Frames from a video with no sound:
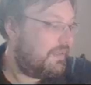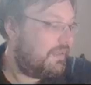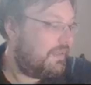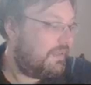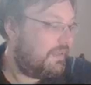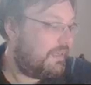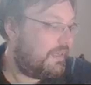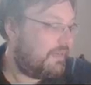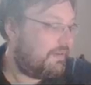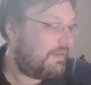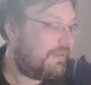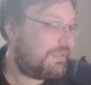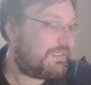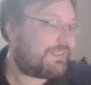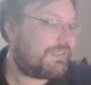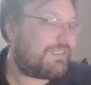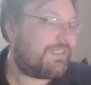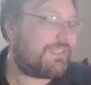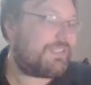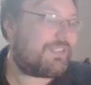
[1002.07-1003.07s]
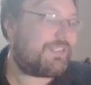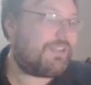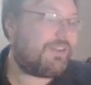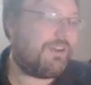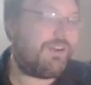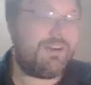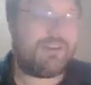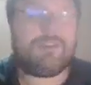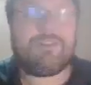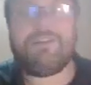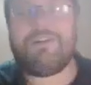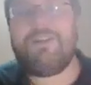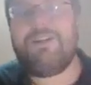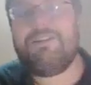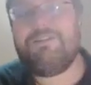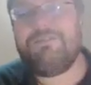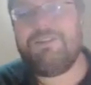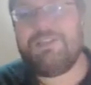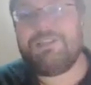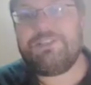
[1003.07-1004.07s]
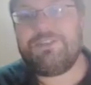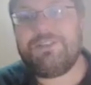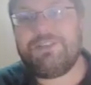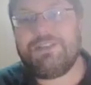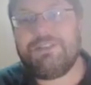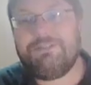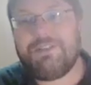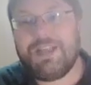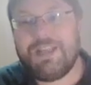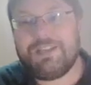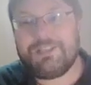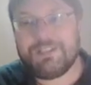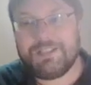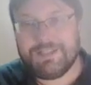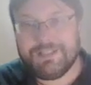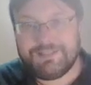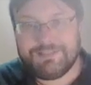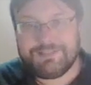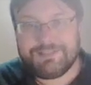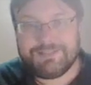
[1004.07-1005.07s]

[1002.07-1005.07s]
Here is the star card featuring Evangeline.